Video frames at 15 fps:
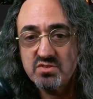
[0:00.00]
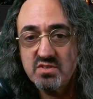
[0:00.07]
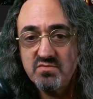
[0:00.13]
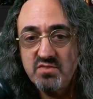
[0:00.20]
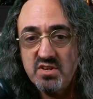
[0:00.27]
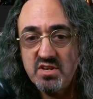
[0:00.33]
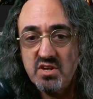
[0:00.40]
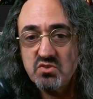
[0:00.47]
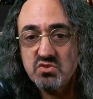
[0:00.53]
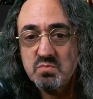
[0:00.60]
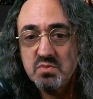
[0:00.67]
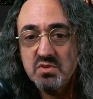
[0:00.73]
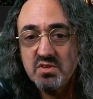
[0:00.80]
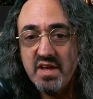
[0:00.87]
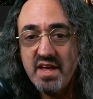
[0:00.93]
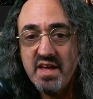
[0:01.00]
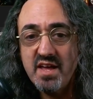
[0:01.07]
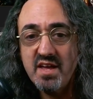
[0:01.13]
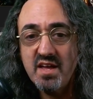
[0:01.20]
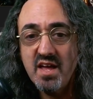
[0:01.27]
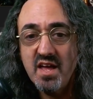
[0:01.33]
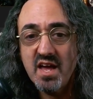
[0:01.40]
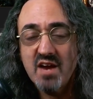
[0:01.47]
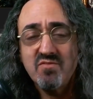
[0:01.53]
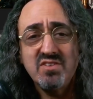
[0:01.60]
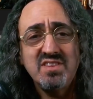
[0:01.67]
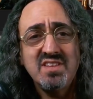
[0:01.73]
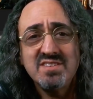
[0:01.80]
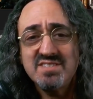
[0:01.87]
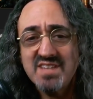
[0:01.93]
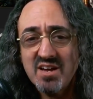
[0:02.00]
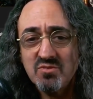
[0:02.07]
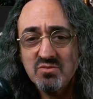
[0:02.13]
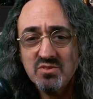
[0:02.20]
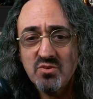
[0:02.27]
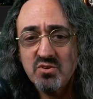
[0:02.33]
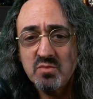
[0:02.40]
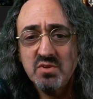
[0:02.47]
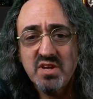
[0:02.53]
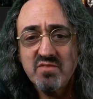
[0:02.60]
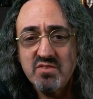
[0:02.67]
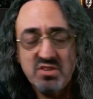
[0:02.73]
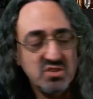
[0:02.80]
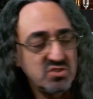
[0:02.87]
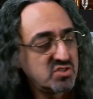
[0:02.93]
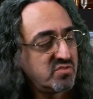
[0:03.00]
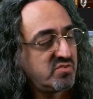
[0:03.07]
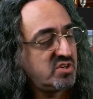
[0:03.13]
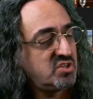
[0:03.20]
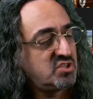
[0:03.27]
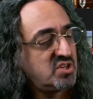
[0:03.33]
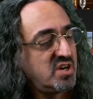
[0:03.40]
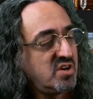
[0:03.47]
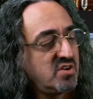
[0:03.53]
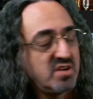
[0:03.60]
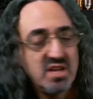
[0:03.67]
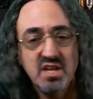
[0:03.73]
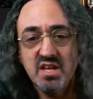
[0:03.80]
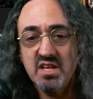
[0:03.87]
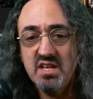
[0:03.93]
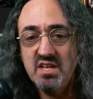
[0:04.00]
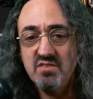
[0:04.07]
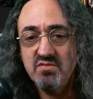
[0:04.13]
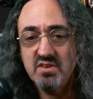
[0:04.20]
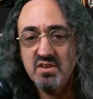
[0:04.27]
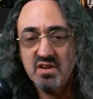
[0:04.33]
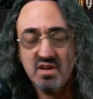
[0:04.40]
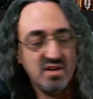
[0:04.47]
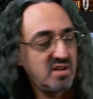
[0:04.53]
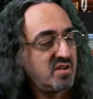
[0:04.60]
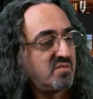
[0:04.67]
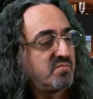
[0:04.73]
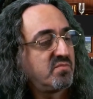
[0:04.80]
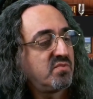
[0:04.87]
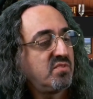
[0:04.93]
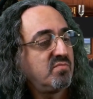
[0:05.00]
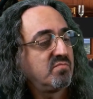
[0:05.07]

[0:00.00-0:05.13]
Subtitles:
The videos play, everything's downloadable, everything's already shared, even the